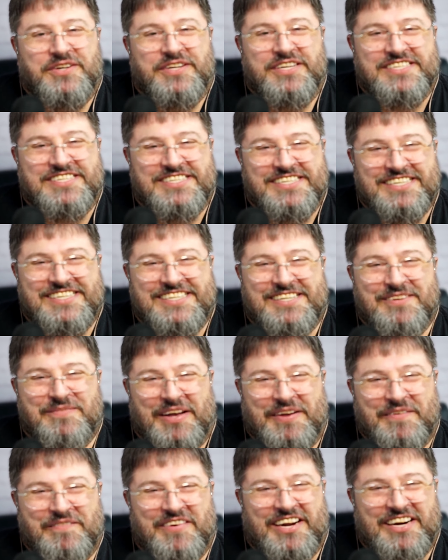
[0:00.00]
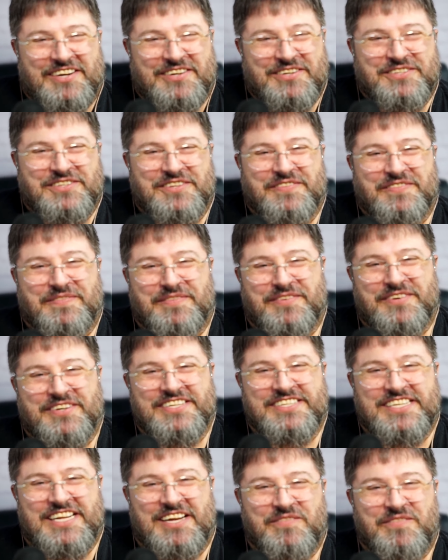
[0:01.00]
exists by Microsoft, for
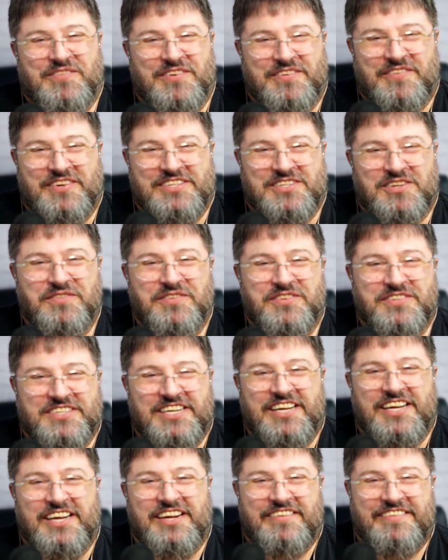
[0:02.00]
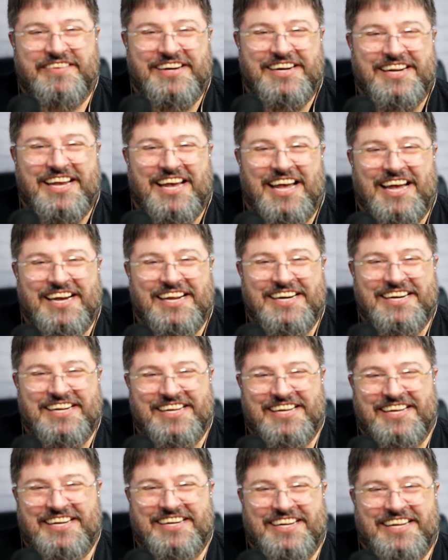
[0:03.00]
example, it was obviously really ugly
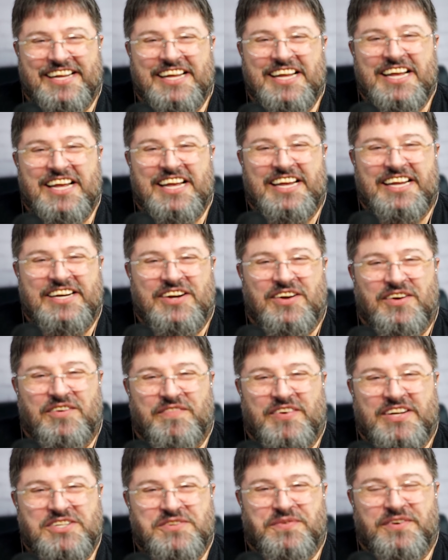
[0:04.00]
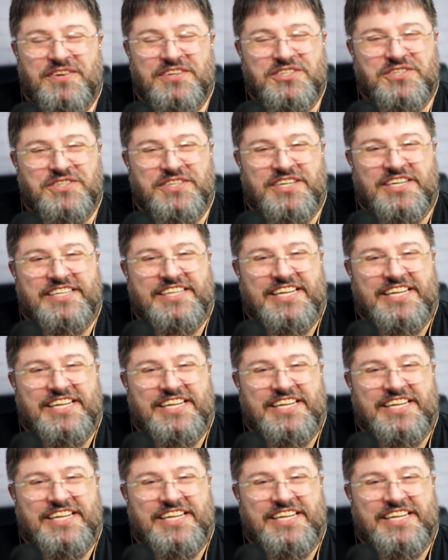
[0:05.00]
and uh, not much functional.